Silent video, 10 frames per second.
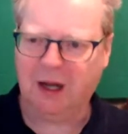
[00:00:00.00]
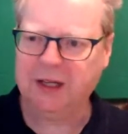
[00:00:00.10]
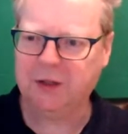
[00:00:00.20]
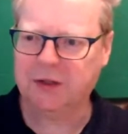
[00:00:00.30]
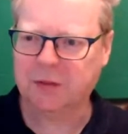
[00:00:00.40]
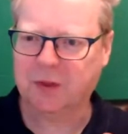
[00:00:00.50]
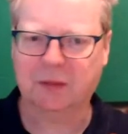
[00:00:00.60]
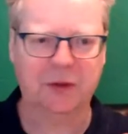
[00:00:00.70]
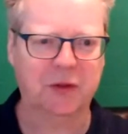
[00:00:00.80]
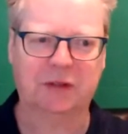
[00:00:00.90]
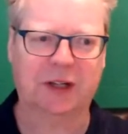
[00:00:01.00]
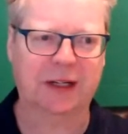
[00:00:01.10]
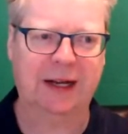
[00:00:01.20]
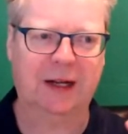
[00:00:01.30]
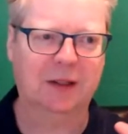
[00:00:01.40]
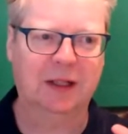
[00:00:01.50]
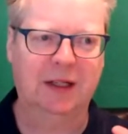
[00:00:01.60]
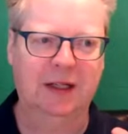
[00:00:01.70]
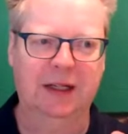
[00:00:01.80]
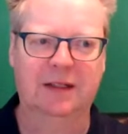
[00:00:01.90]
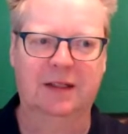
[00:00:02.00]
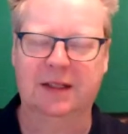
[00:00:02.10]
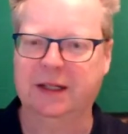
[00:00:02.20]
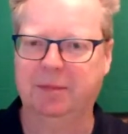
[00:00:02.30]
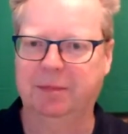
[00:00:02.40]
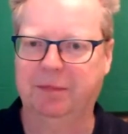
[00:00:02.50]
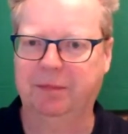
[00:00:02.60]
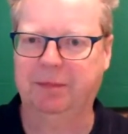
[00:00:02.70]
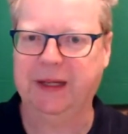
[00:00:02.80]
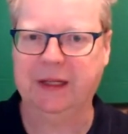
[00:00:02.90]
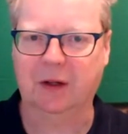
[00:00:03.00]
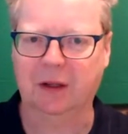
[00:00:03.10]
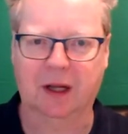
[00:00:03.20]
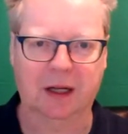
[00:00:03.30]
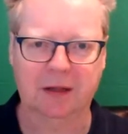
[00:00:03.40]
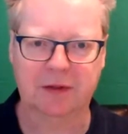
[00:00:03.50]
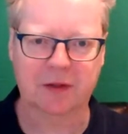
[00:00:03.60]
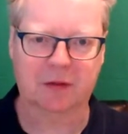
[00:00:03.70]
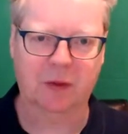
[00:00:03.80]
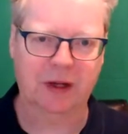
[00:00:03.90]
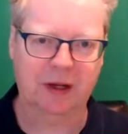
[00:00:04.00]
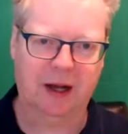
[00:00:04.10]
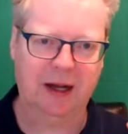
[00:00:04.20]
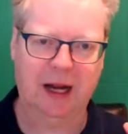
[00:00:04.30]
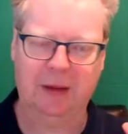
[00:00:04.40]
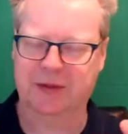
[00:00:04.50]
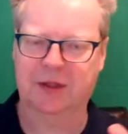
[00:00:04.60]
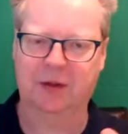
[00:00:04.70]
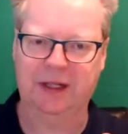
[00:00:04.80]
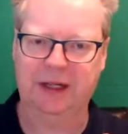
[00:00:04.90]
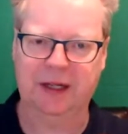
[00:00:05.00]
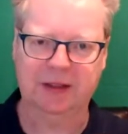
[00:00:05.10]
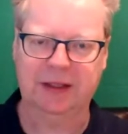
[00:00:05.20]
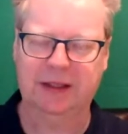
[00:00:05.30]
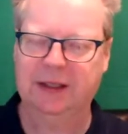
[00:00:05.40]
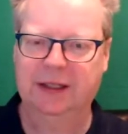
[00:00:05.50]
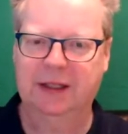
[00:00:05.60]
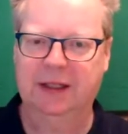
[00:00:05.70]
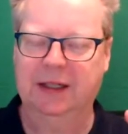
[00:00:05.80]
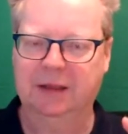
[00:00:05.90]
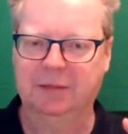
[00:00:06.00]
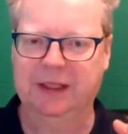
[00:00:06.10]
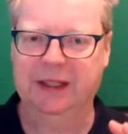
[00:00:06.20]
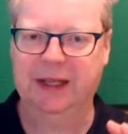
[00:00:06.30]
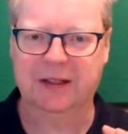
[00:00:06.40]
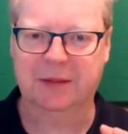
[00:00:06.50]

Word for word: I use the one I'm using right now is the Be.Live software. I absolutely love it. Um, it